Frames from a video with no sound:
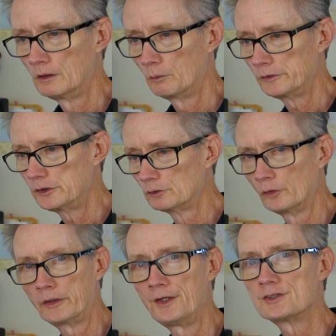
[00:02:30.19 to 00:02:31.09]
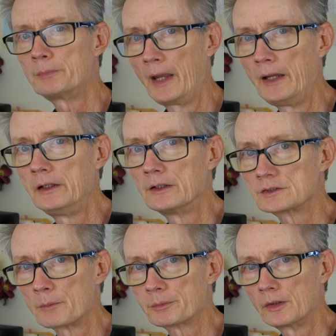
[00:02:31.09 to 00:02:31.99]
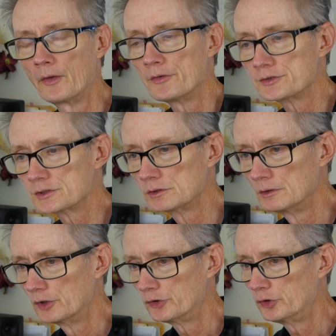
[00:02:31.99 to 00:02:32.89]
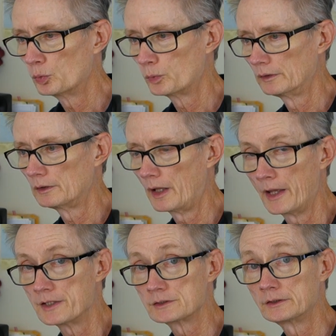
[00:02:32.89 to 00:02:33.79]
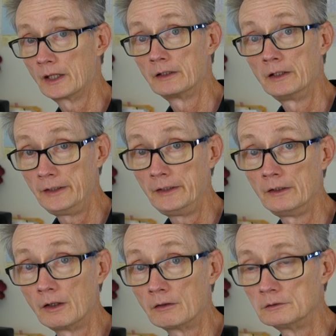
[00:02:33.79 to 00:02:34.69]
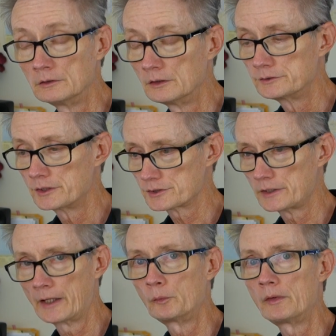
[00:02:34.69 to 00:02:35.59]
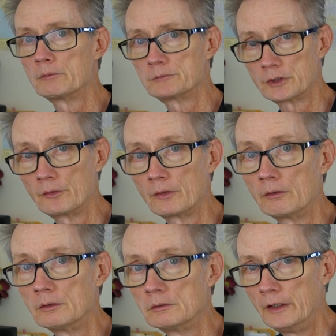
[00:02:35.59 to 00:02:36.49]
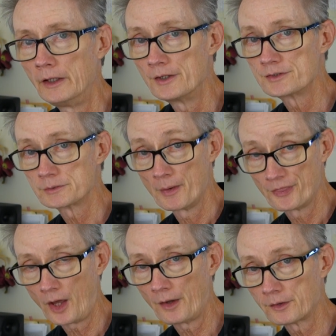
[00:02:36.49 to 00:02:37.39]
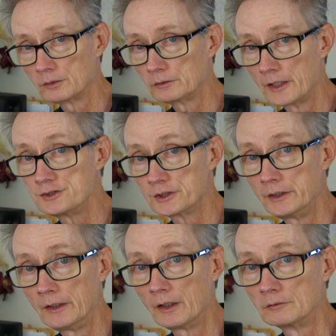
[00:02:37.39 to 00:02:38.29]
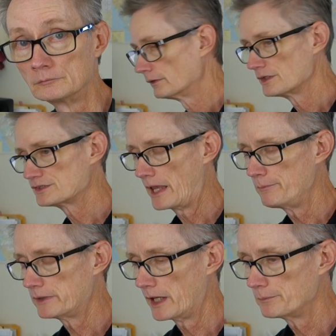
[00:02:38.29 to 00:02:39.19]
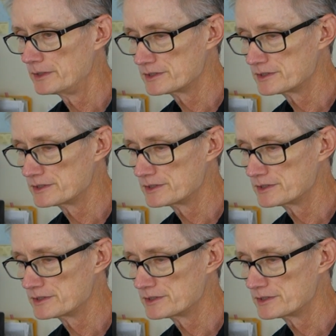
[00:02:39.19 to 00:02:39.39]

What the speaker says: when you look at his paintings up close, you realize that here, just like William Turner, is a methodical engineer. The same can be